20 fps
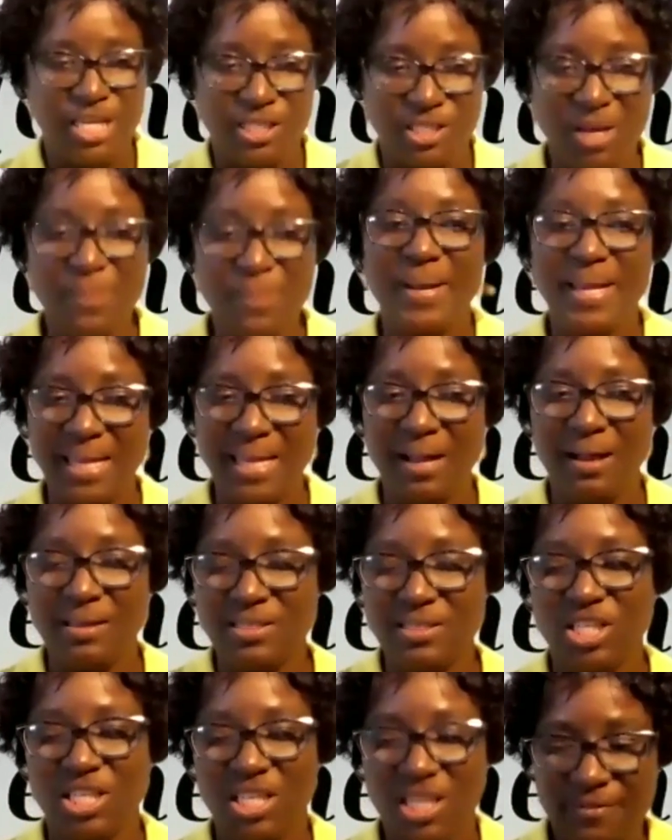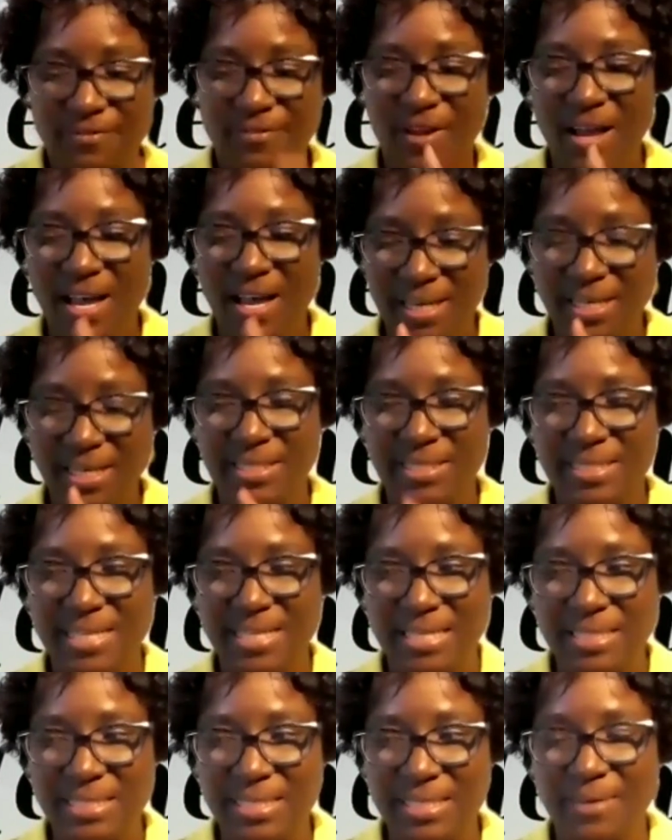somebody also needs to
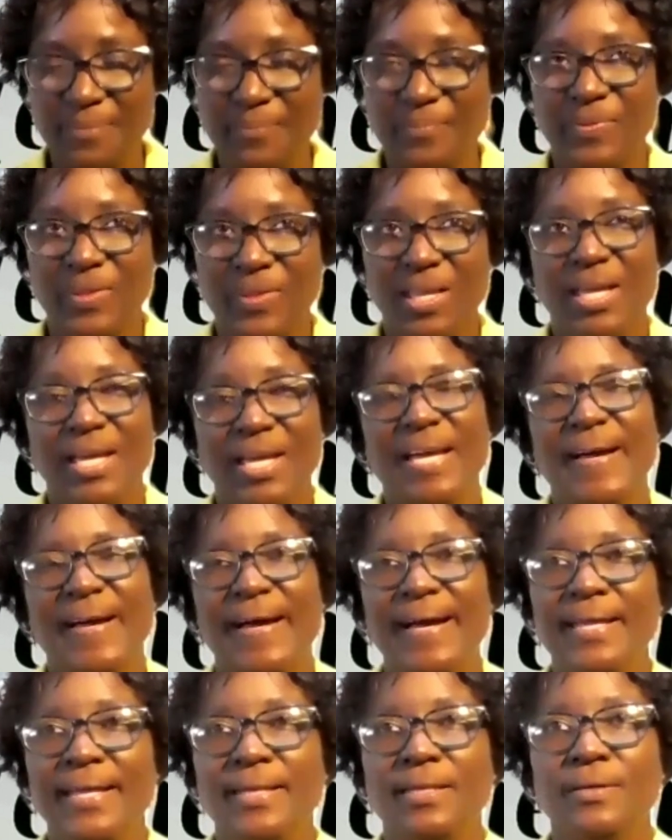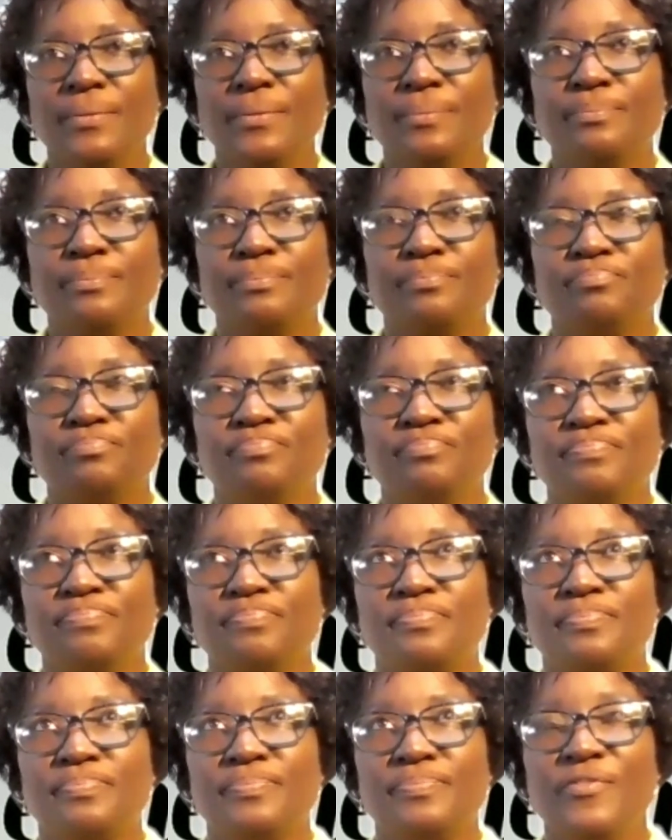understand, say. And
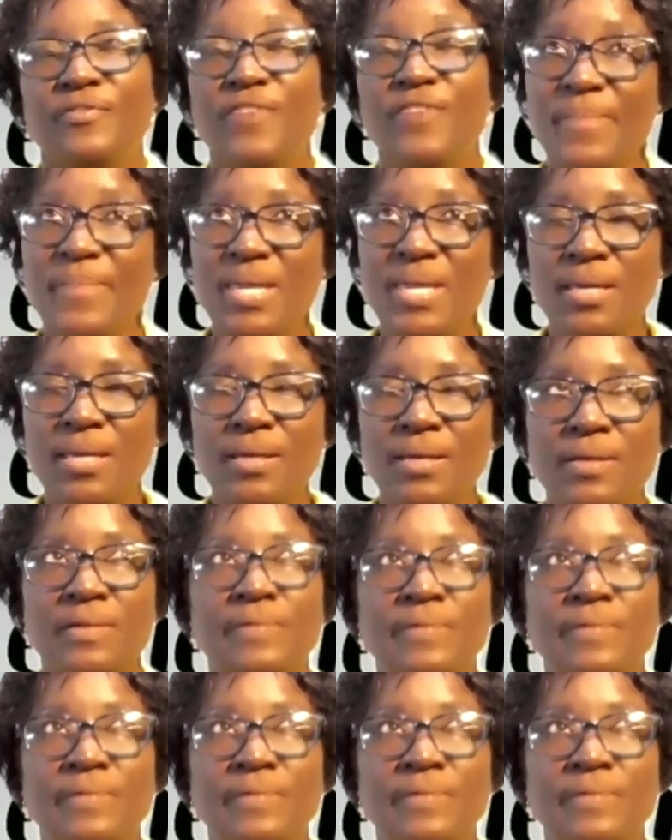for me,